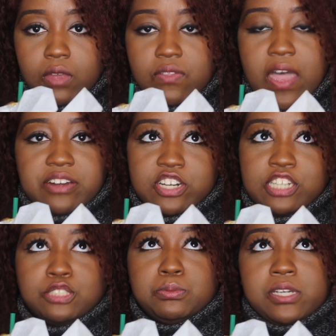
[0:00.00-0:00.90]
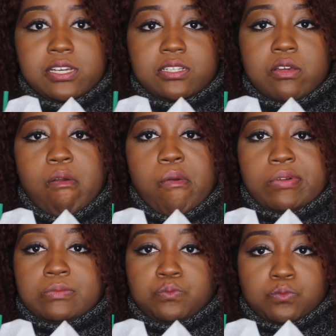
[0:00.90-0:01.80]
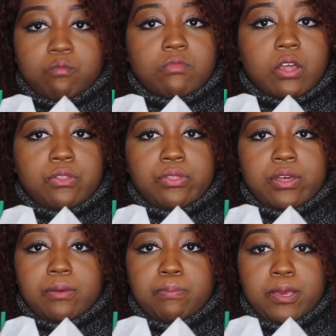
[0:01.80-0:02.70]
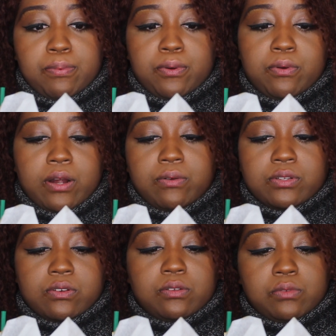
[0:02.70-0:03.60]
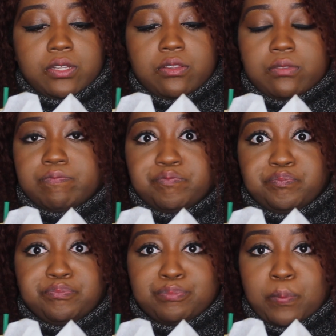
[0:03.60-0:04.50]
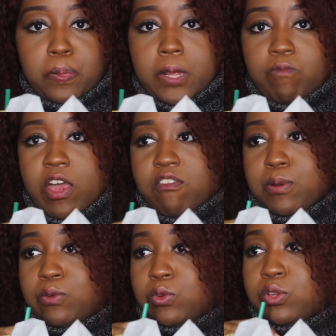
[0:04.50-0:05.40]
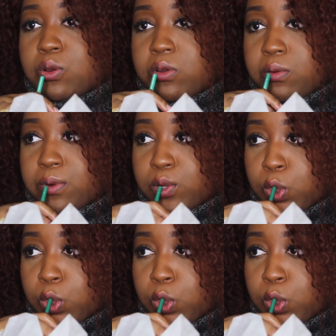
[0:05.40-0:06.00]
that changed because the people who I was going with, not everybody wanted to go anywhere.